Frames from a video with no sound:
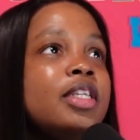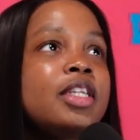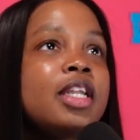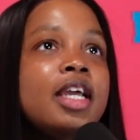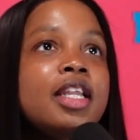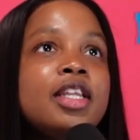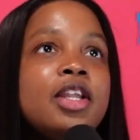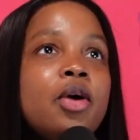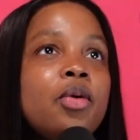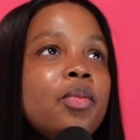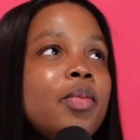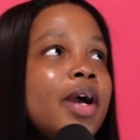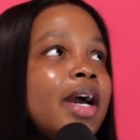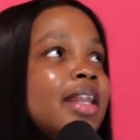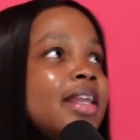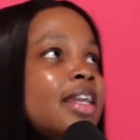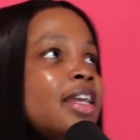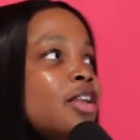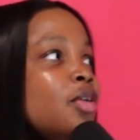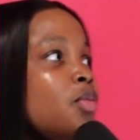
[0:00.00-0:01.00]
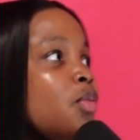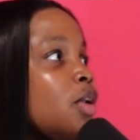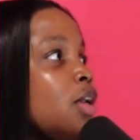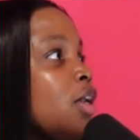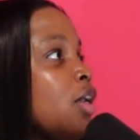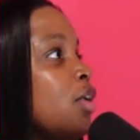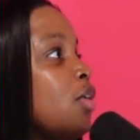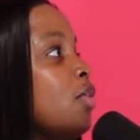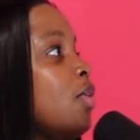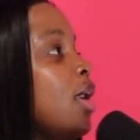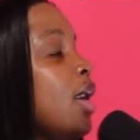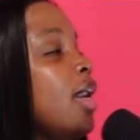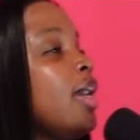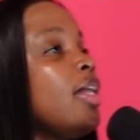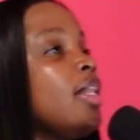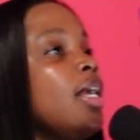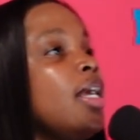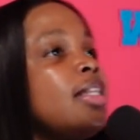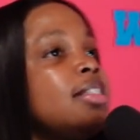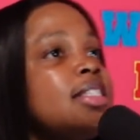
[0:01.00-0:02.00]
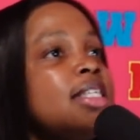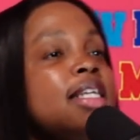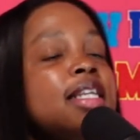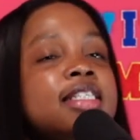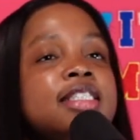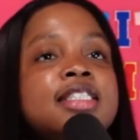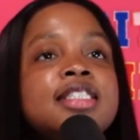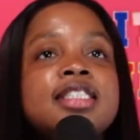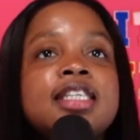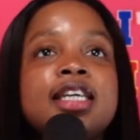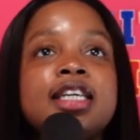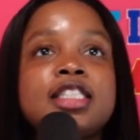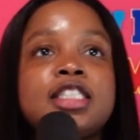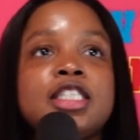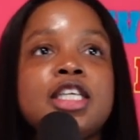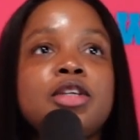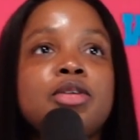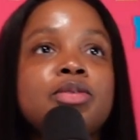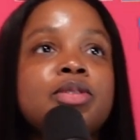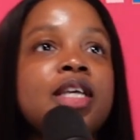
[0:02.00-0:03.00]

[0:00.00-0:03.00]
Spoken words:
nobody in the world, and see, this is the excuse.